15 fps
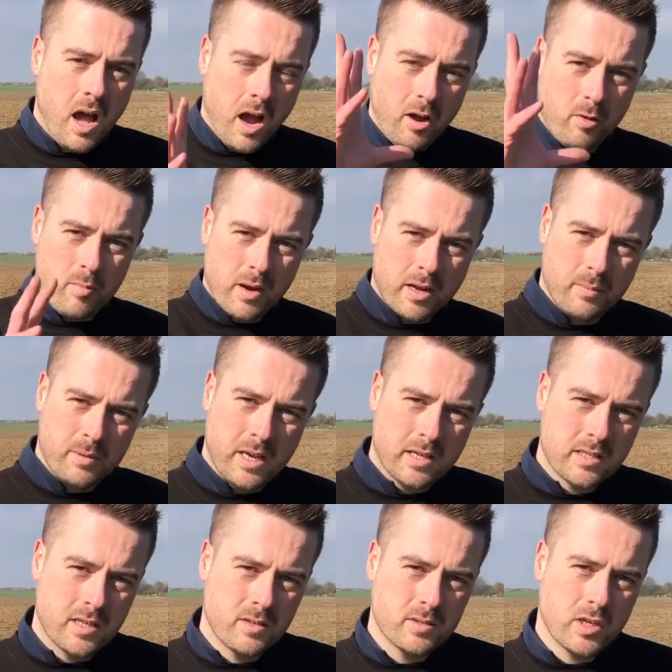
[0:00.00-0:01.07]
Hi, all, Mark here with the
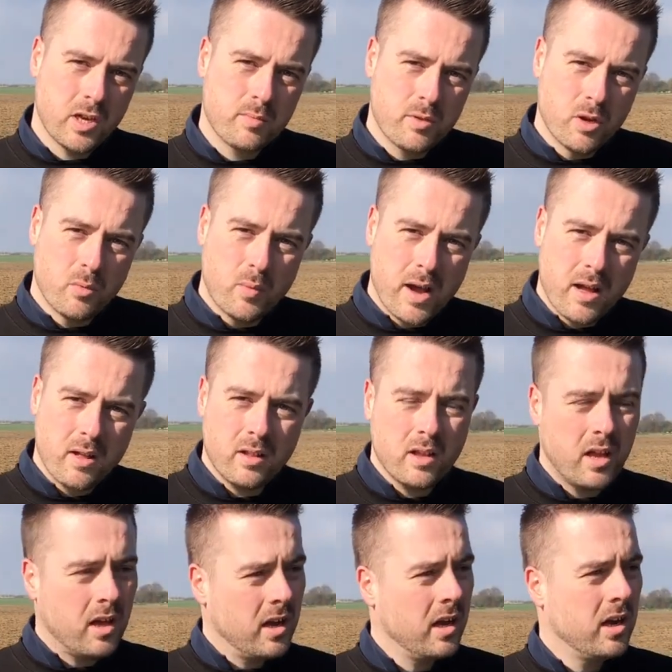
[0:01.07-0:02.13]
Exiles. Hope you're
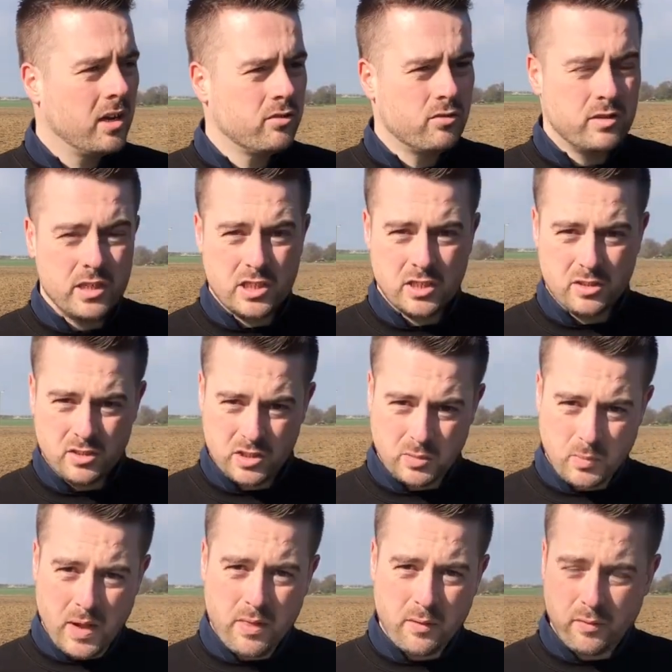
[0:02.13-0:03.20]
well. Tradition, so
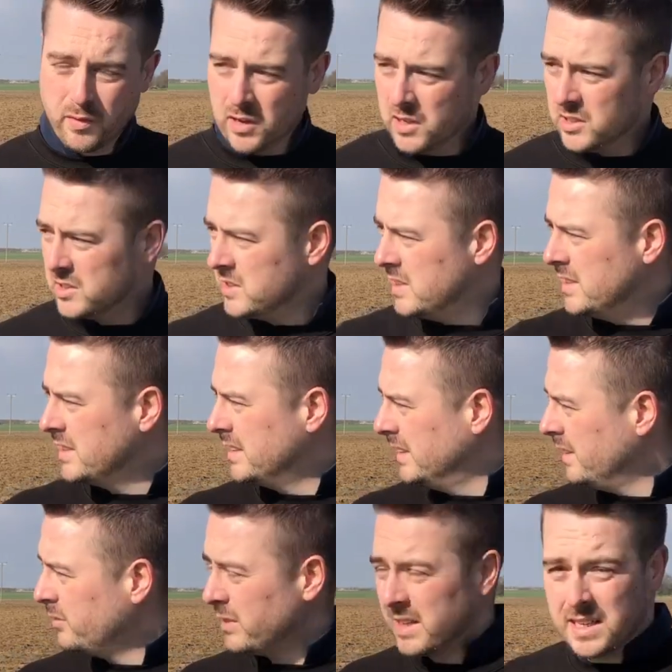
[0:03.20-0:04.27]
weather first. It's a
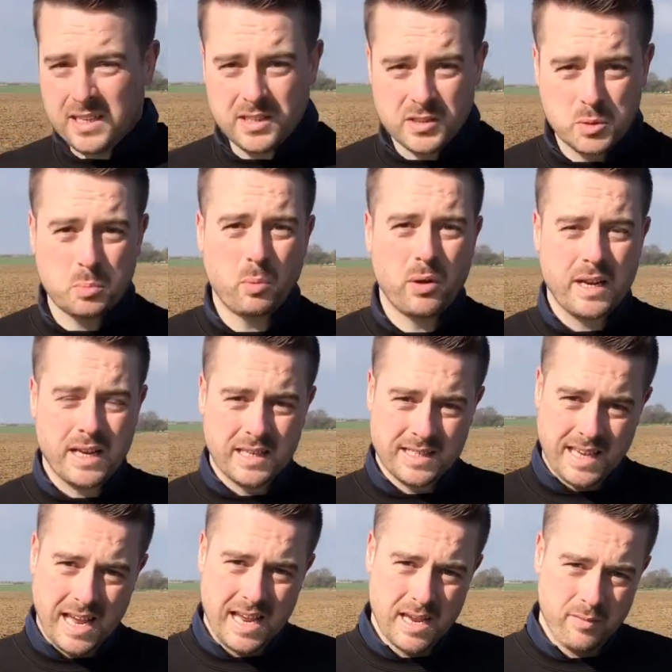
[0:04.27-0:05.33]
lovely spring
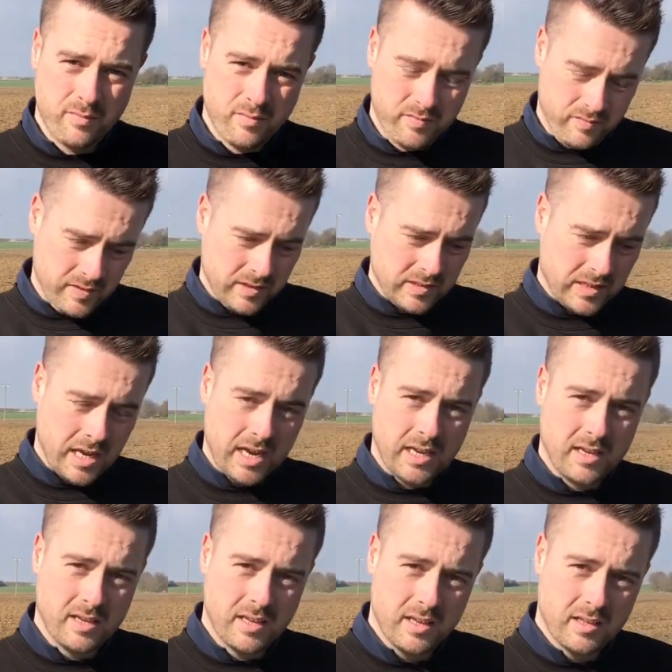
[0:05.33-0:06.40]
day. Feels
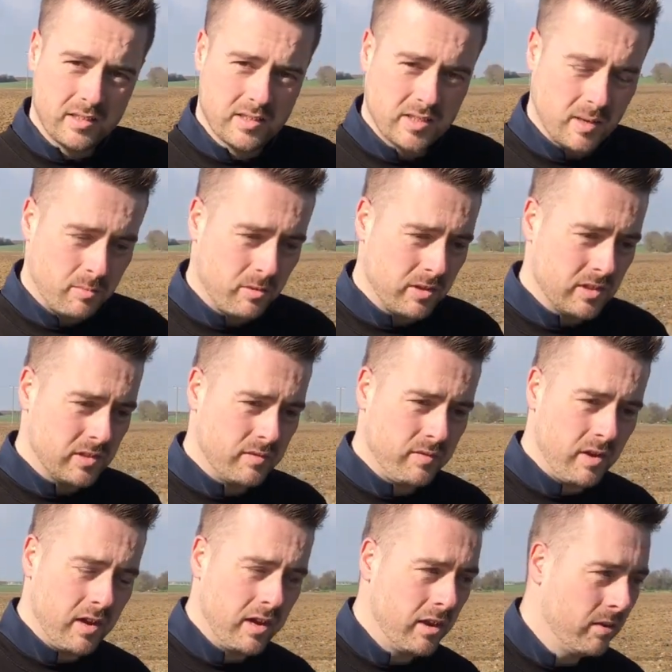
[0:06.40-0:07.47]
like summer is
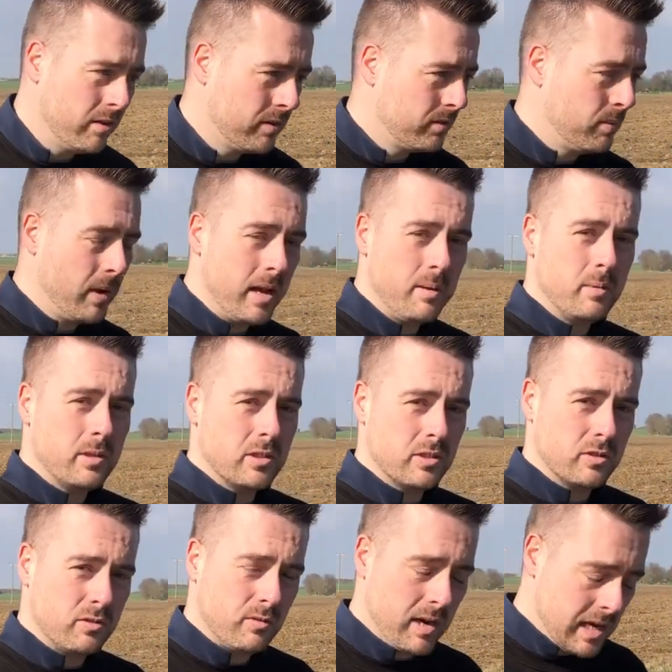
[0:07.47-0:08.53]
finally on its way, which
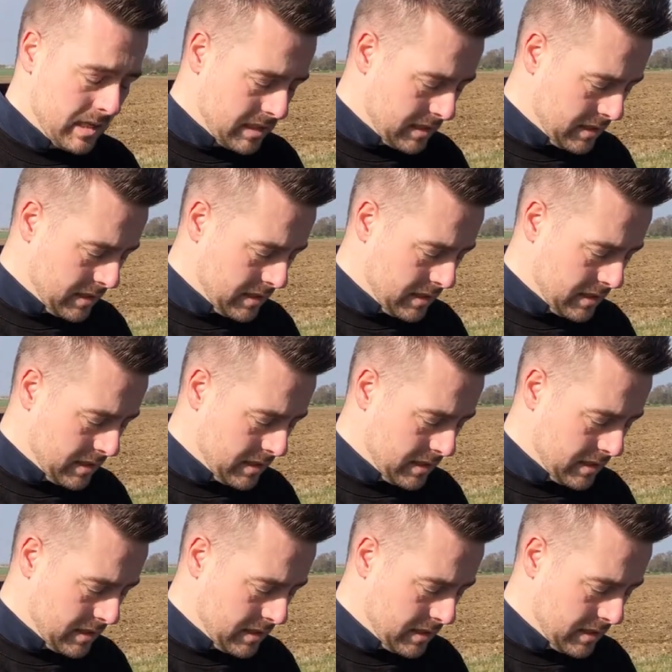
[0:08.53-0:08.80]
is great.